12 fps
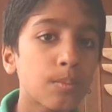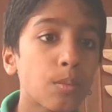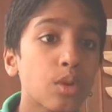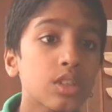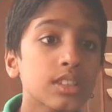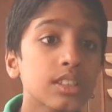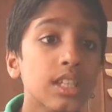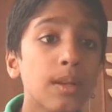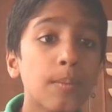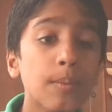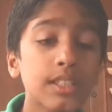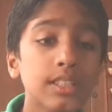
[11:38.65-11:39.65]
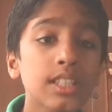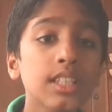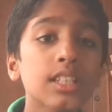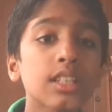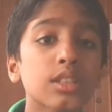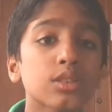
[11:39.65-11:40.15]
moisture present
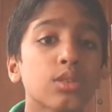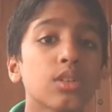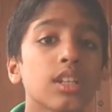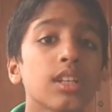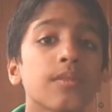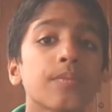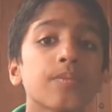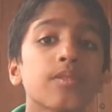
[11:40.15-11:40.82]
in the soil,